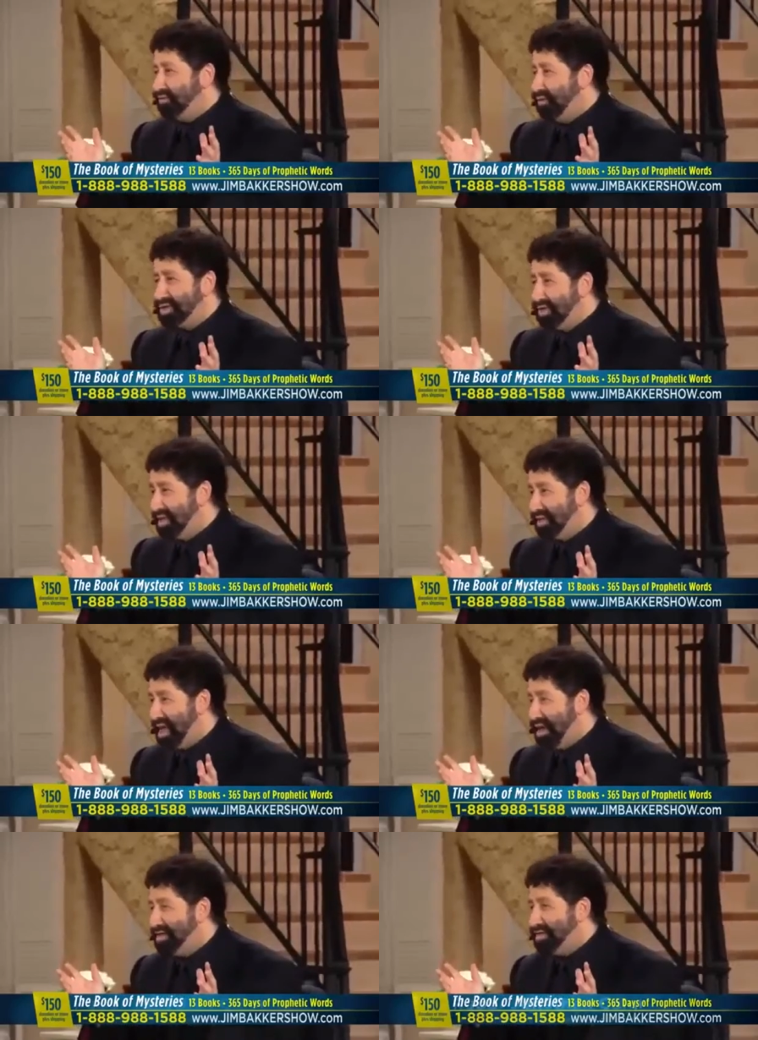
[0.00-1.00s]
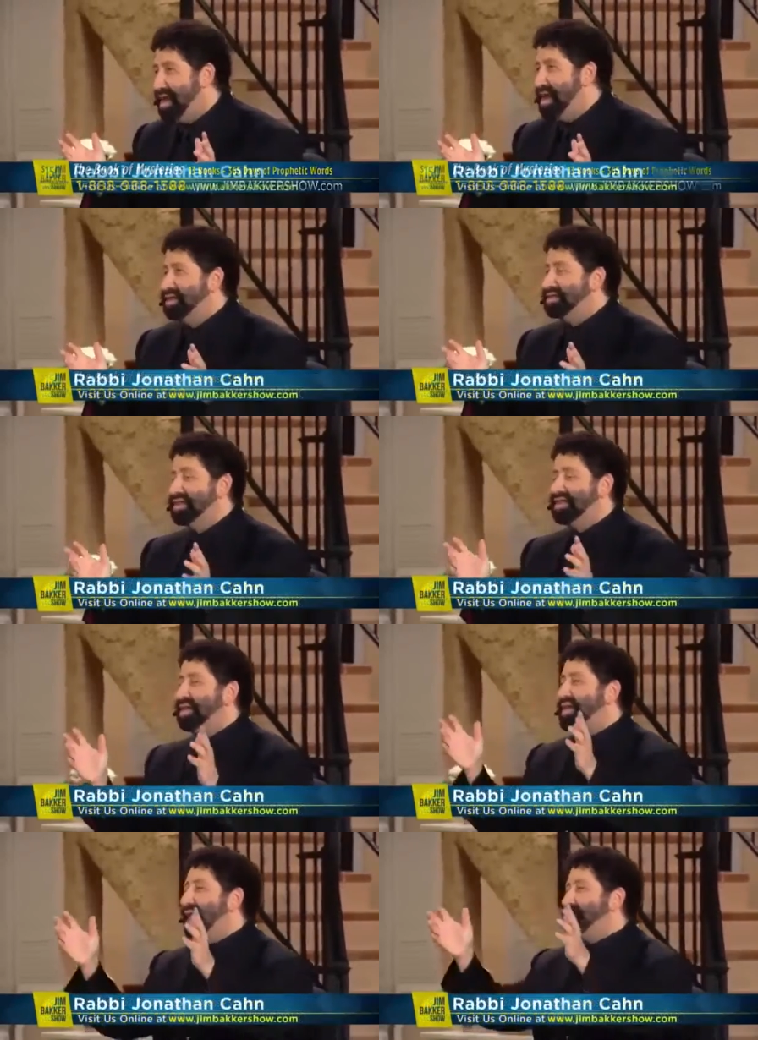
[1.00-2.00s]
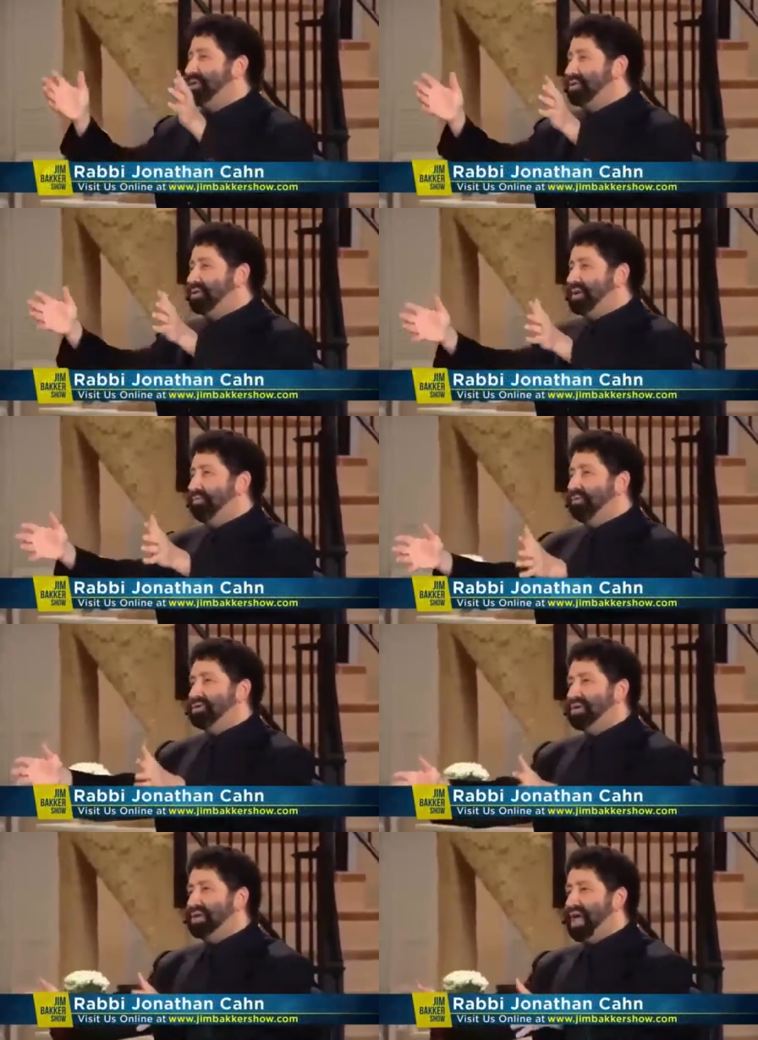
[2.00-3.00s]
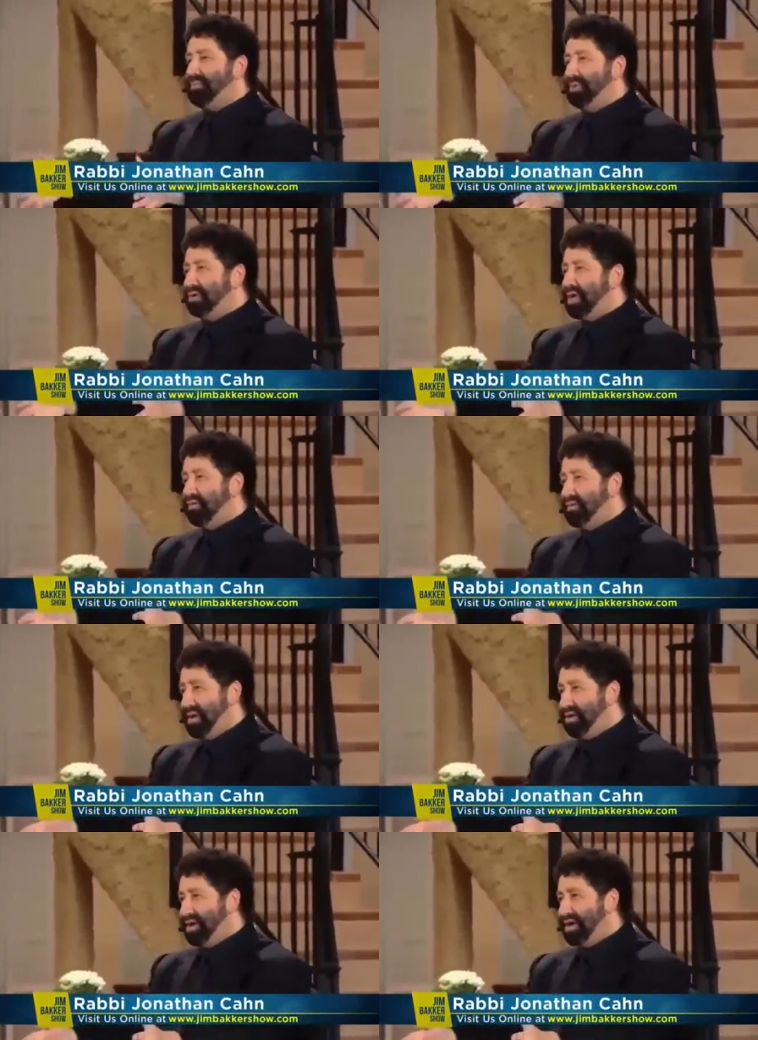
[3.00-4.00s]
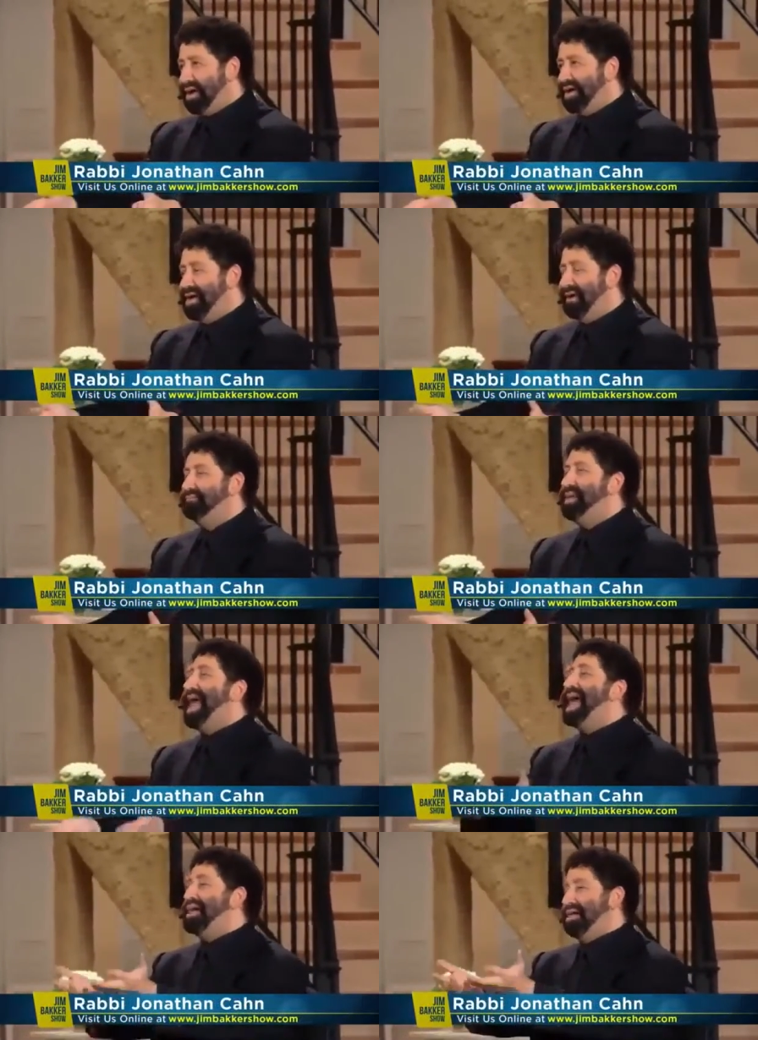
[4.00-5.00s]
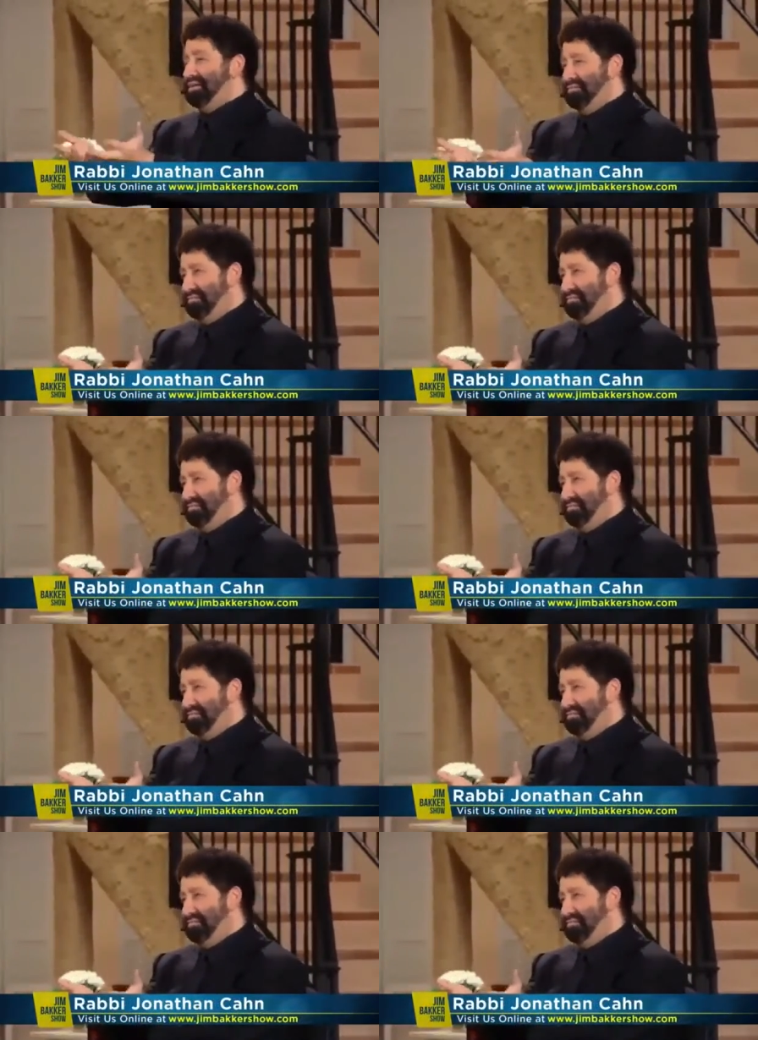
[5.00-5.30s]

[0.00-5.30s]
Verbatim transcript: was first legalized. The city, the capital, the abortion capital of America, Baal.